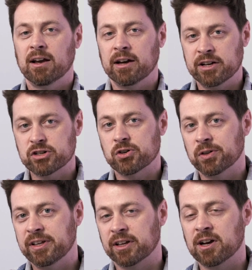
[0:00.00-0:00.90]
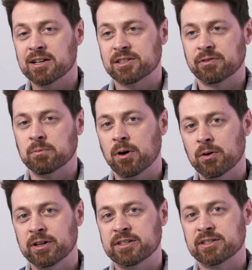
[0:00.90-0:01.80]
Additionally, the cost of
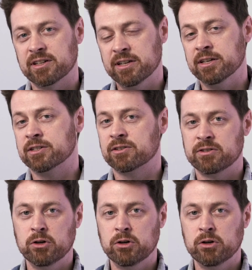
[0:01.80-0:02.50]
components is